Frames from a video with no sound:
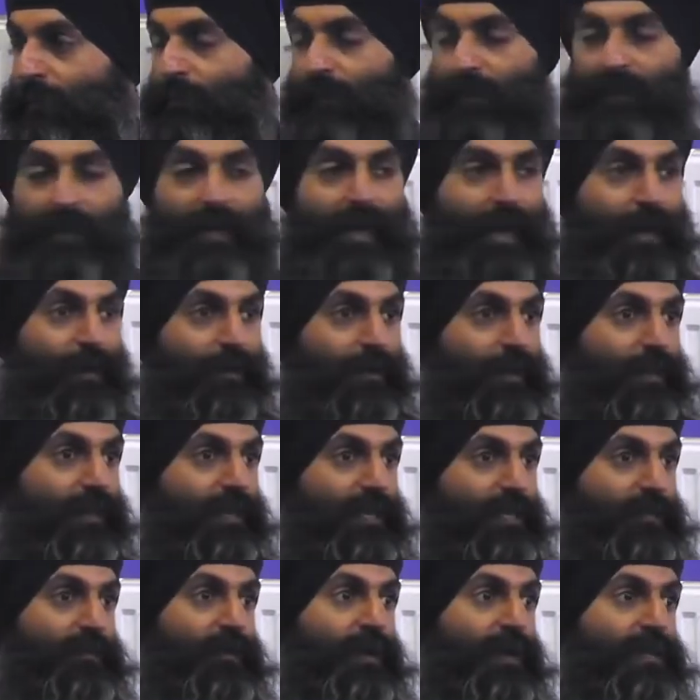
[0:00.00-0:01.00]
but now that
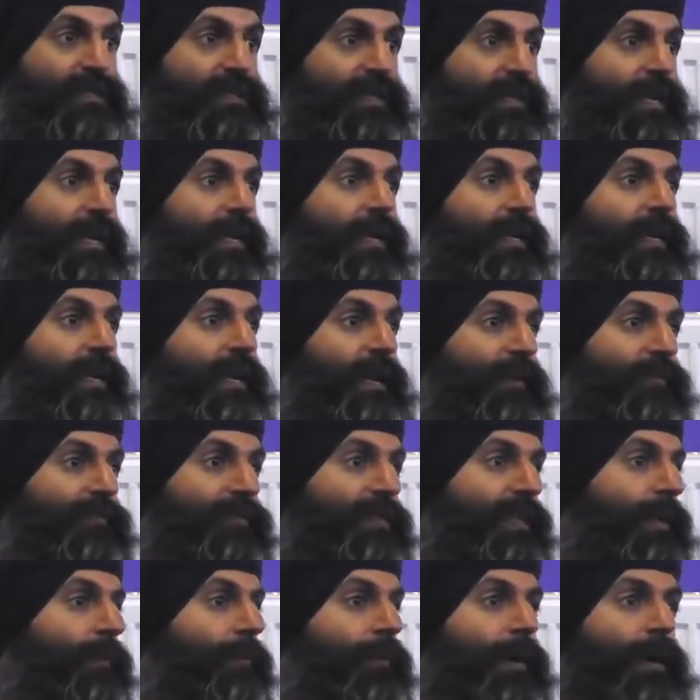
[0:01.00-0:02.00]
this person had
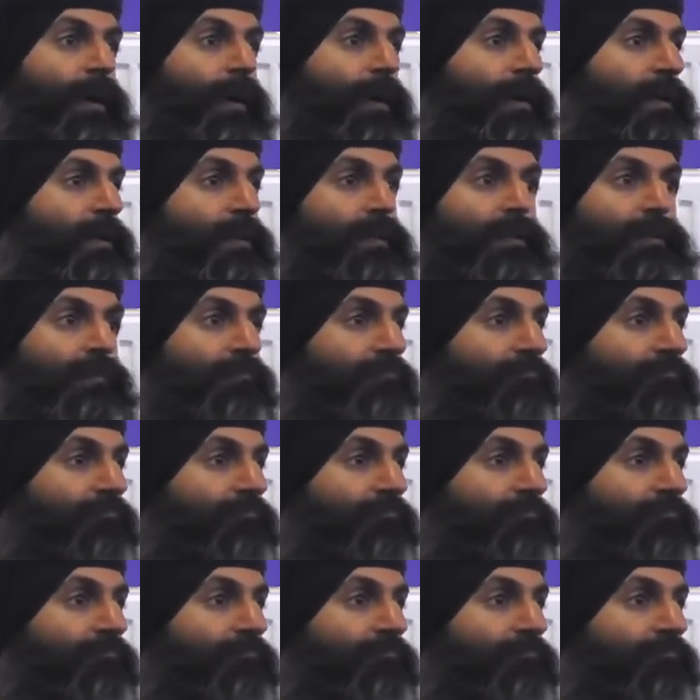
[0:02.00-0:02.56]
left their path,